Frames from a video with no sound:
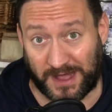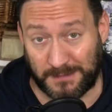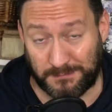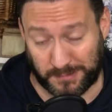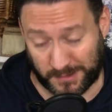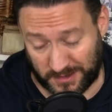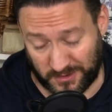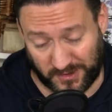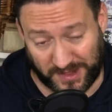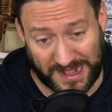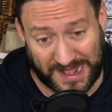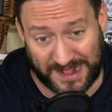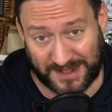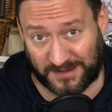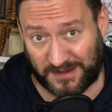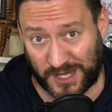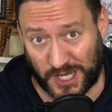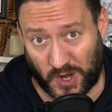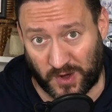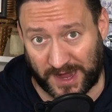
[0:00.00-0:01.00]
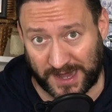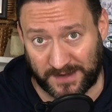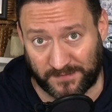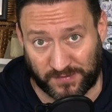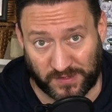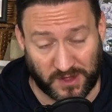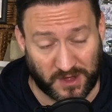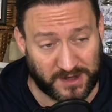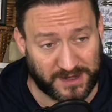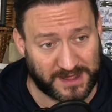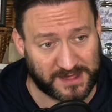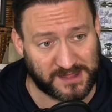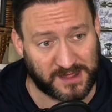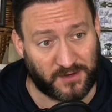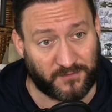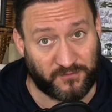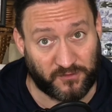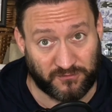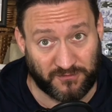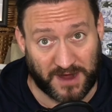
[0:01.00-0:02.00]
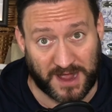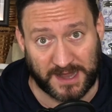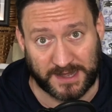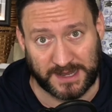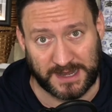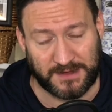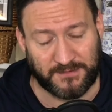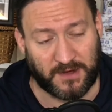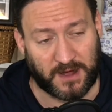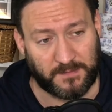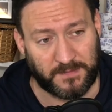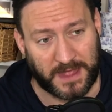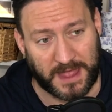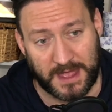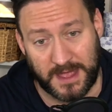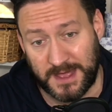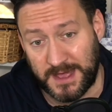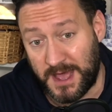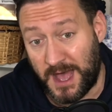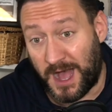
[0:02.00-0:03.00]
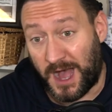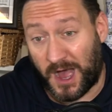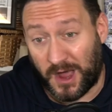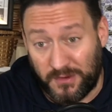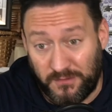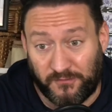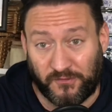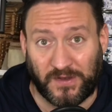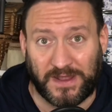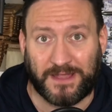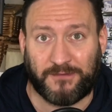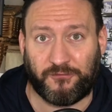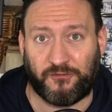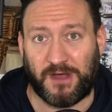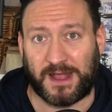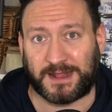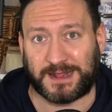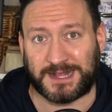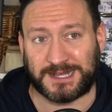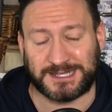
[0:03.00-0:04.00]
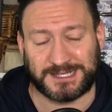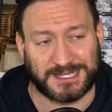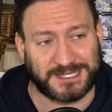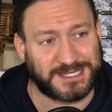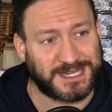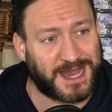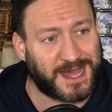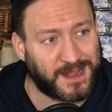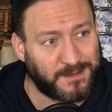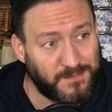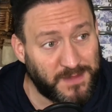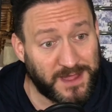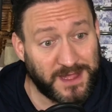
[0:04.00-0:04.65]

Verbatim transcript: but look how United have turned themselves around and they're up there. Hopefully, Frank does the same.